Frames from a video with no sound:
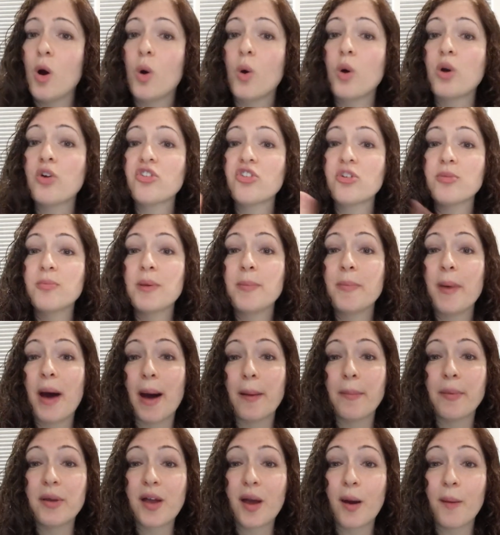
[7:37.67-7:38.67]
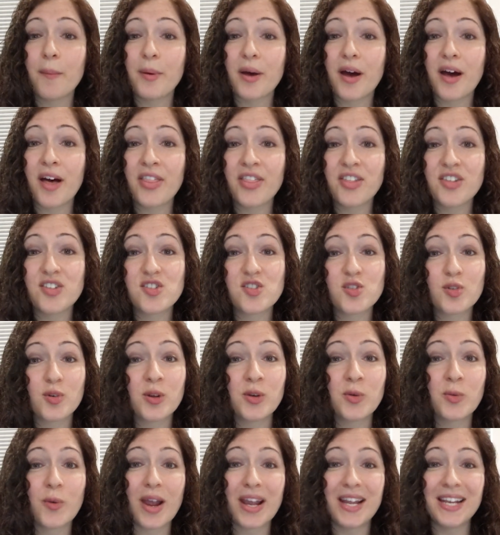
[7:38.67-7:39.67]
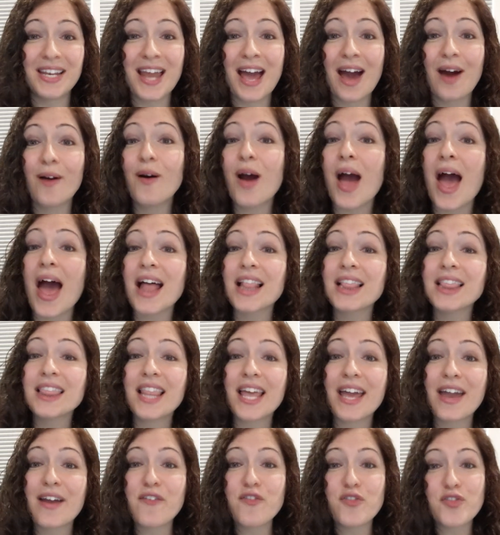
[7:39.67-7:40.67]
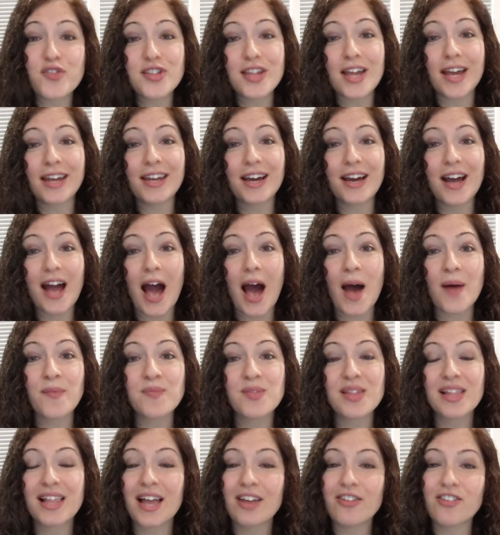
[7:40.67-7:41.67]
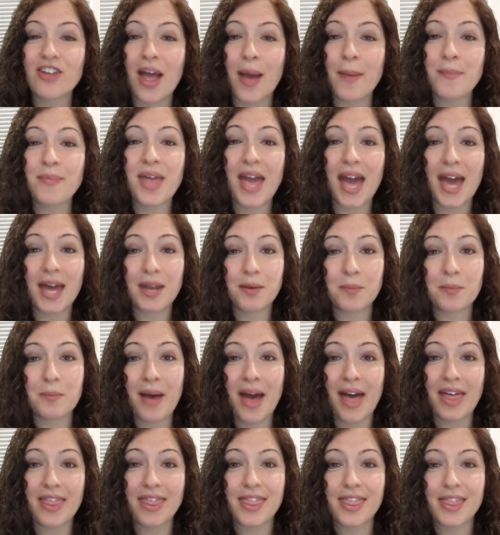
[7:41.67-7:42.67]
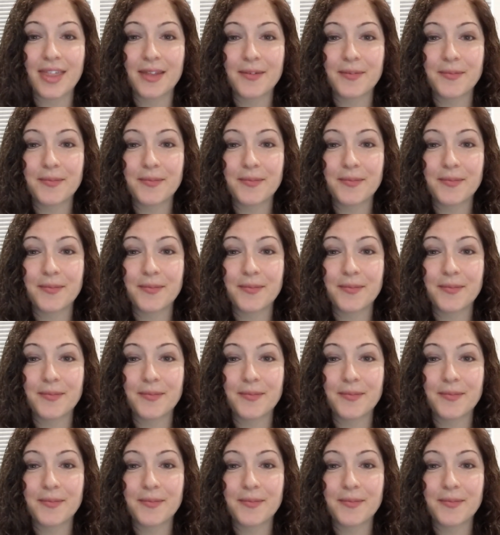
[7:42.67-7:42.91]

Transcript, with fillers: or should be popping up on the screen right now at Leah four sci dot com slash MCAT Math.